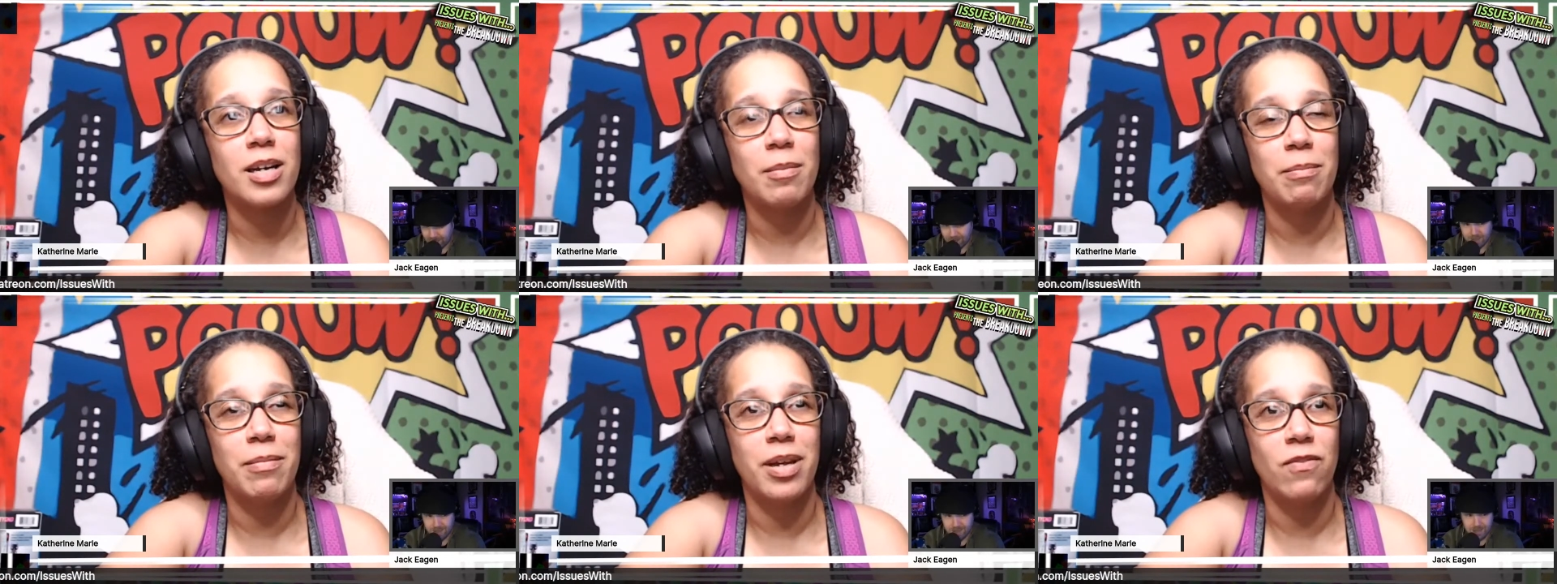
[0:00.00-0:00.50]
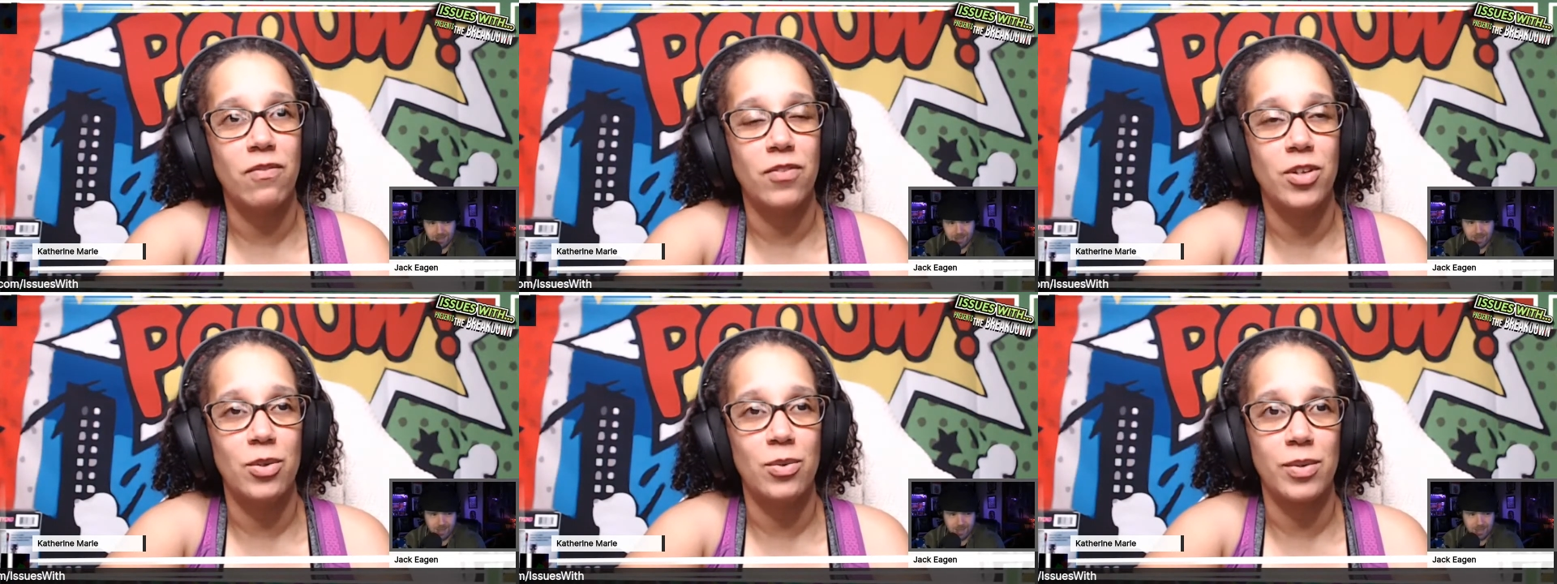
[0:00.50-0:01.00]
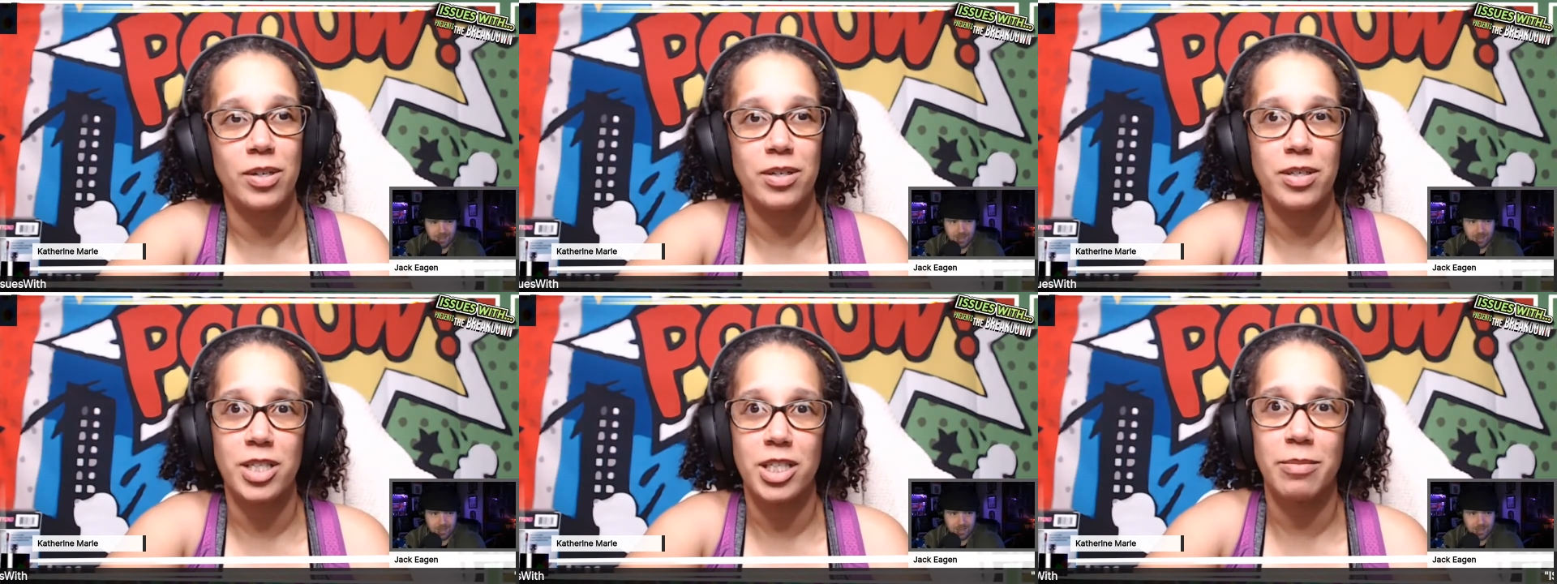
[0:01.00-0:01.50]
my
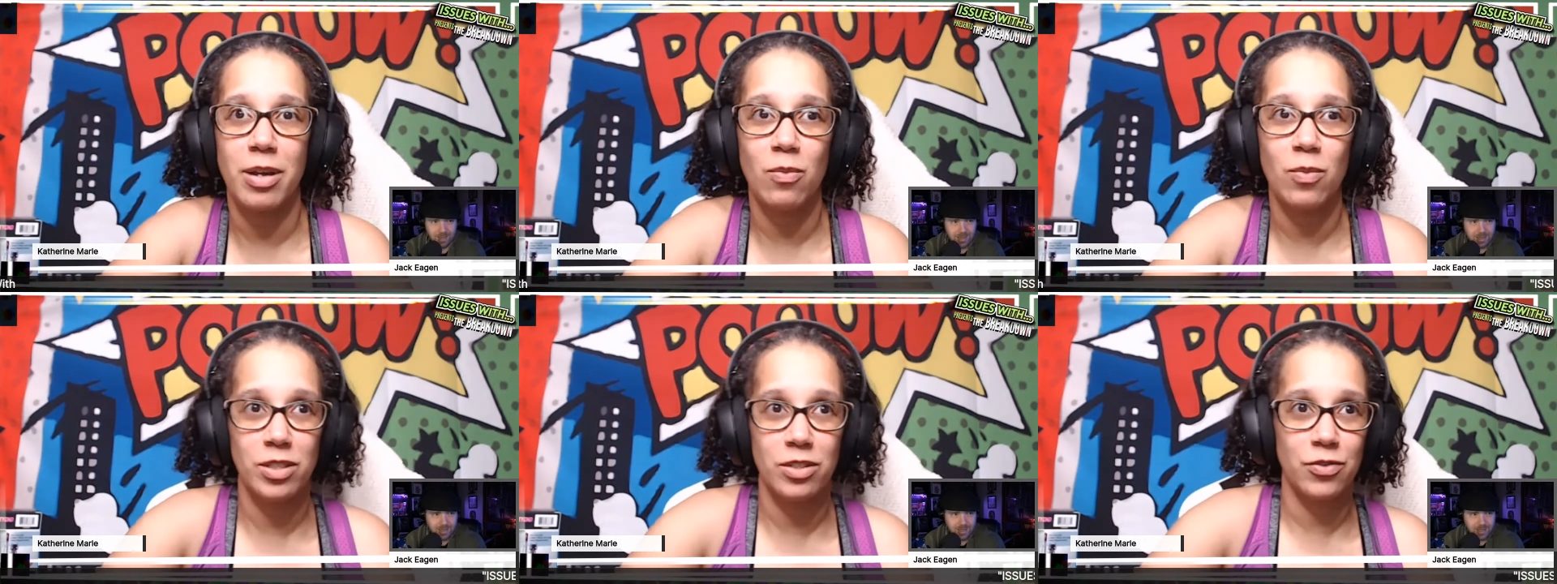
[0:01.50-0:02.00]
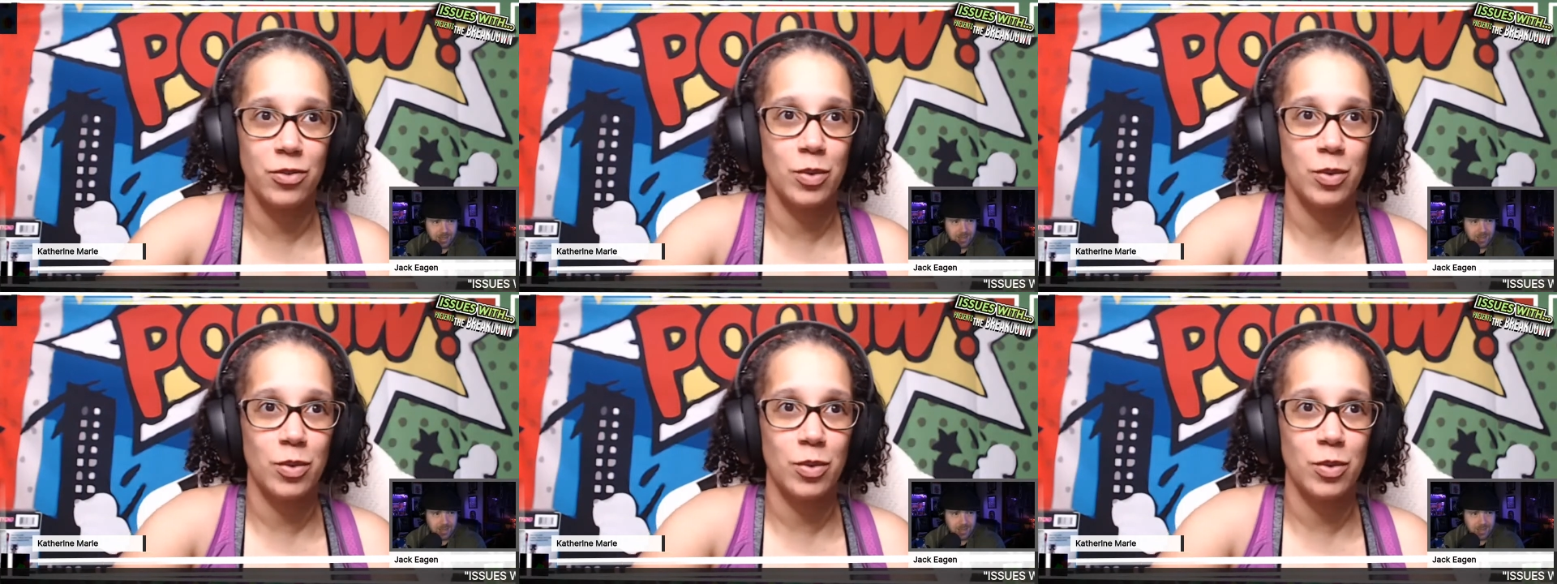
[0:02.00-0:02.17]
viewers, my wonderful,